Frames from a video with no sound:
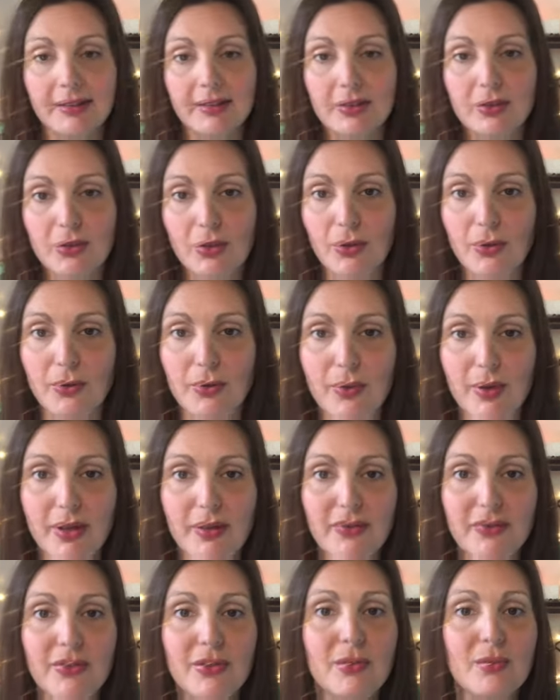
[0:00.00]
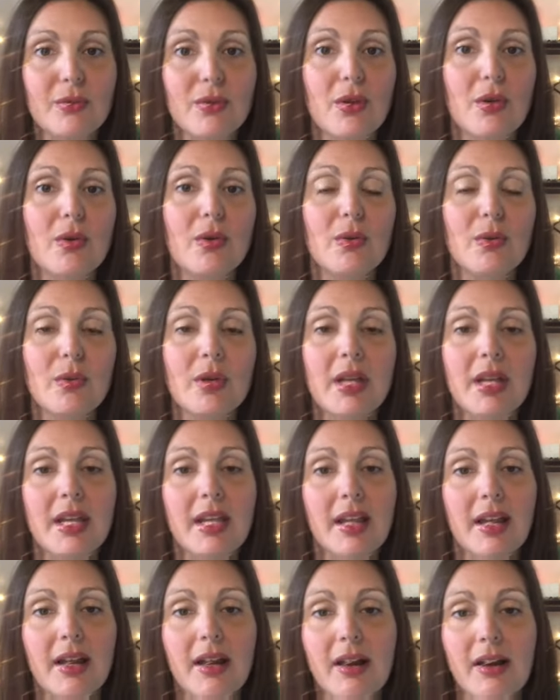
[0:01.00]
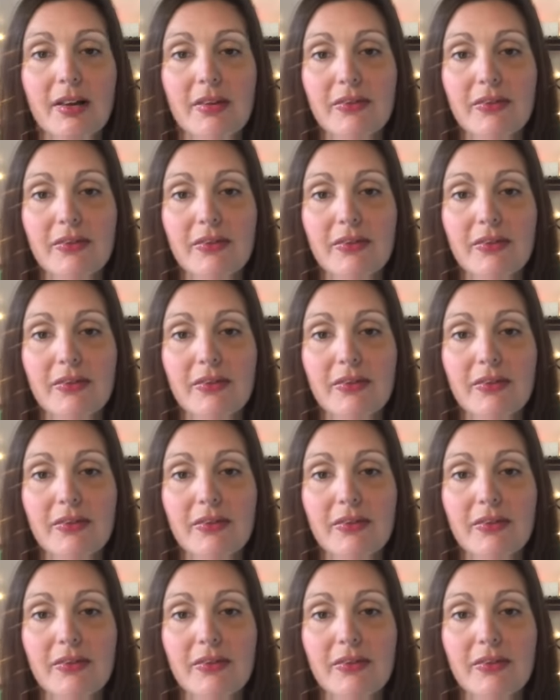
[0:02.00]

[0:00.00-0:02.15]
So if you know a